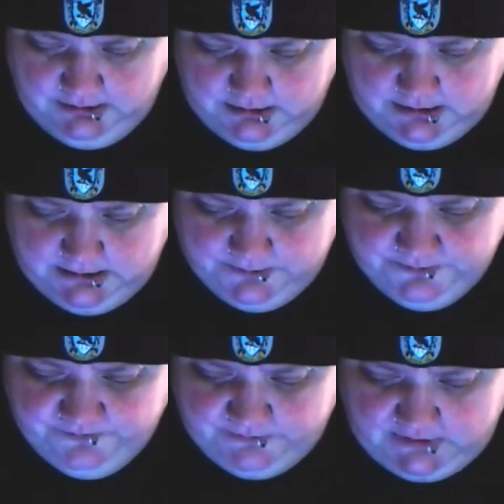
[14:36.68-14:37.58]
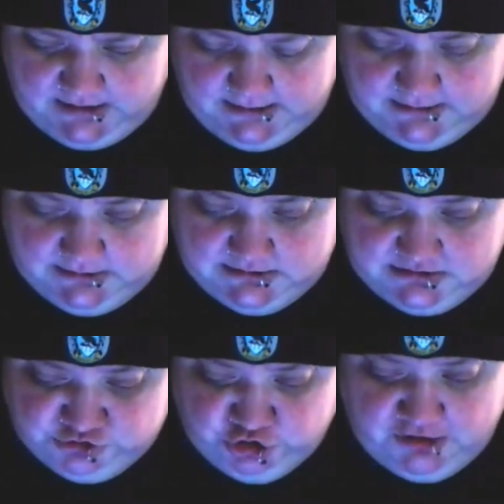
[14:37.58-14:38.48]
Um, and
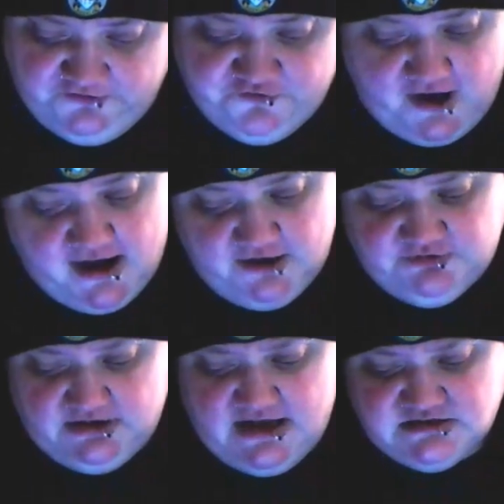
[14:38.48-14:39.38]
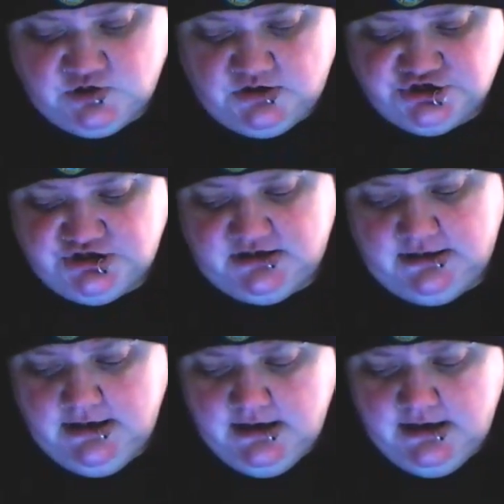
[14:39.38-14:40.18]
35, the last question,